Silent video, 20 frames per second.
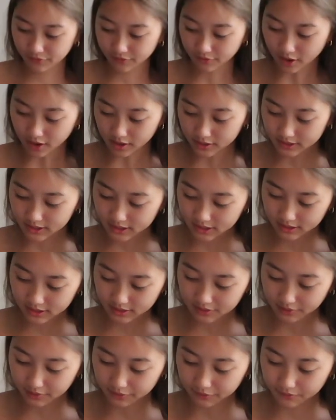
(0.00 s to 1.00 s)

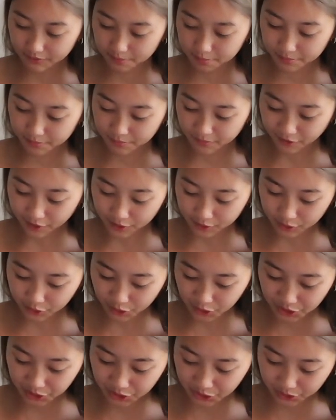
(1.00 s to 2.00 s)
front photo
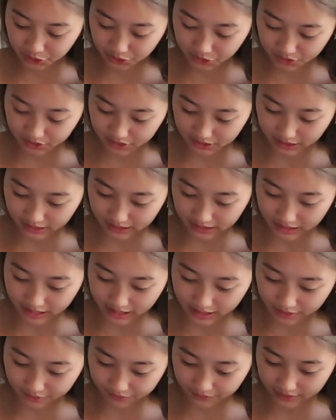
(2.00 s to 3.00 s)
shoots. A
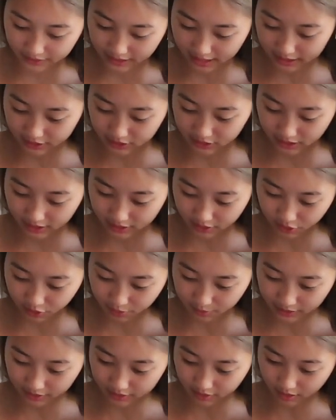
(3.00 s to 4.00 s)
lot of it actually. Oh
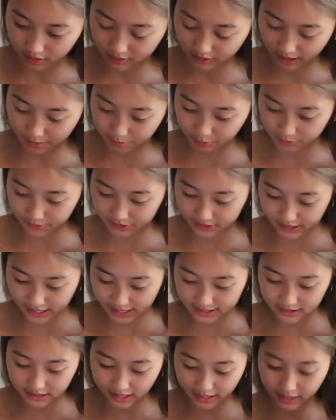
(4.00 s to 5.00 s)
my god, I'm
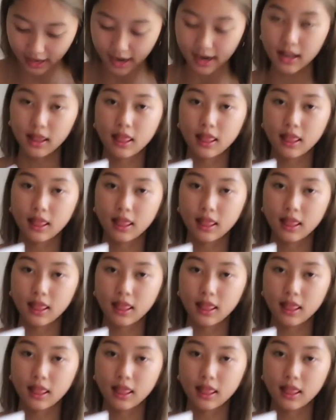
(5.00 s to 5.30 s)
obsessed. Like, I